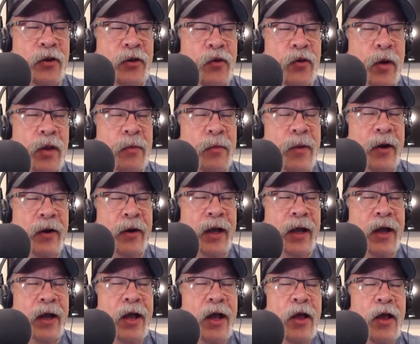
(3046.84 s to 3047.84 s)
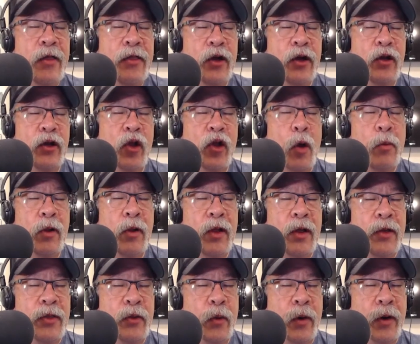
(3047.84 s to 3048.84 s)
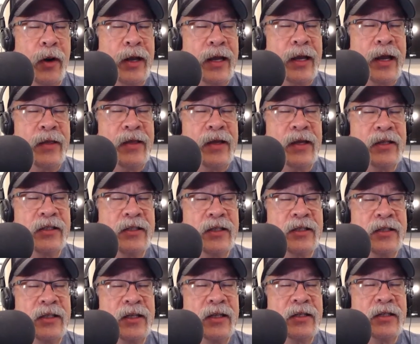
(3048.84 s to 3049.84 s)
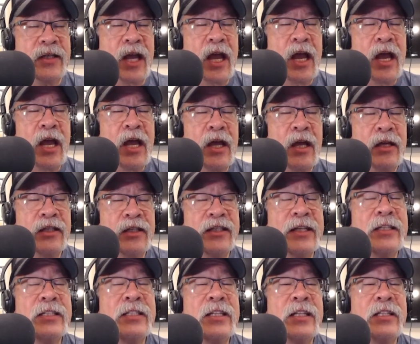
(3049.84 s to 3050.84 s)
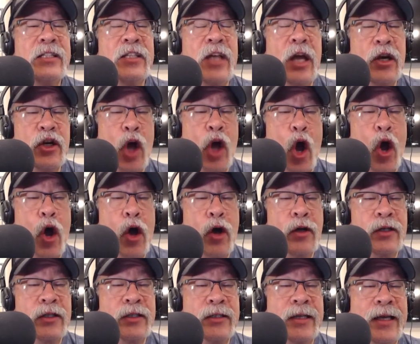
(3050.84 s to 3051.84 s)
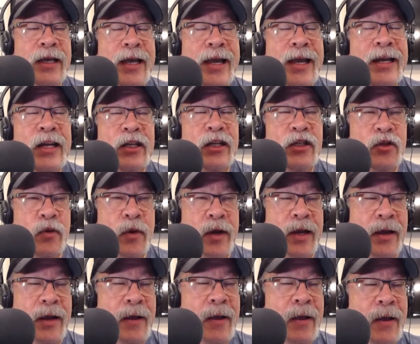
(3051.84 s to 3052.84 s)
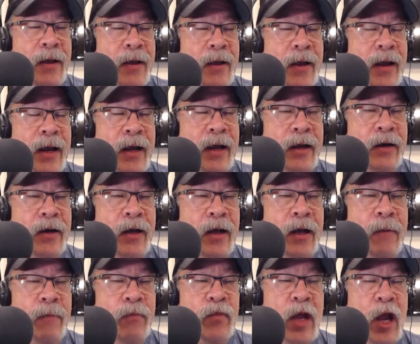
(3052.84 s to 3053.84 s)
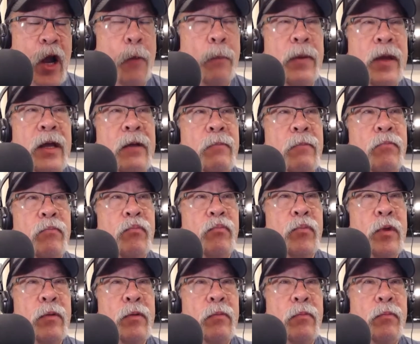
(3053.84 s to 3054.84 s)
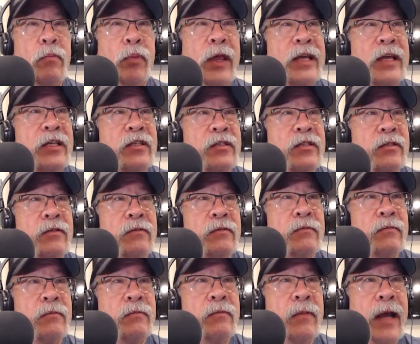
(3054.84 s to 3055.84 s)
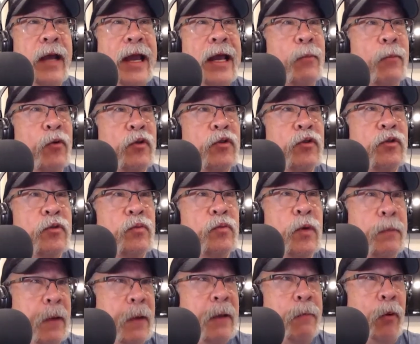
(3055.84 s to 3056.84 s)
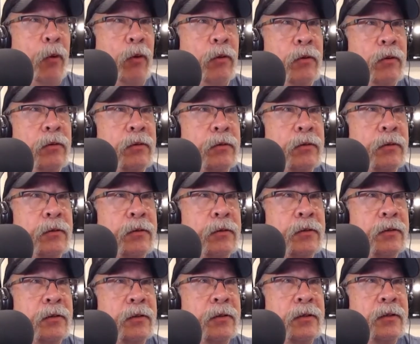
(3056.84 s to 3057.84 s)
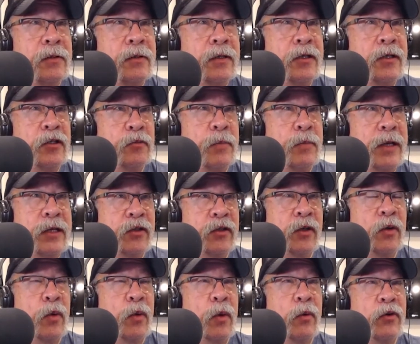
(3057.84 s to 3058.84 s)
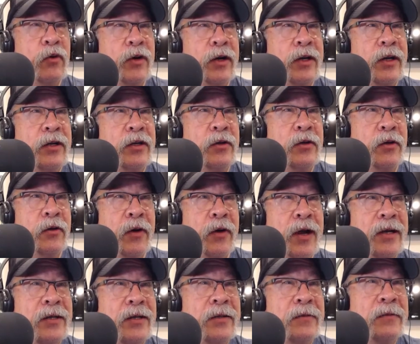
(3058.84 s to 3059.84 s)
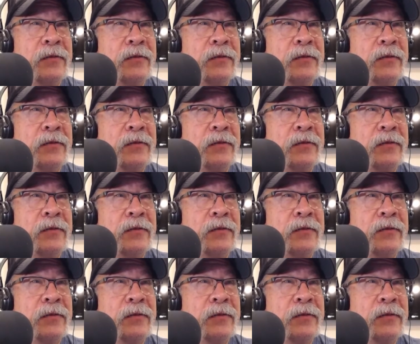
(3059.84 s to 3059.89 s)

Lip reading: North America, the global authority in the assistance dogs industry, and helping place animals with people is basically what we're trying to do, correct?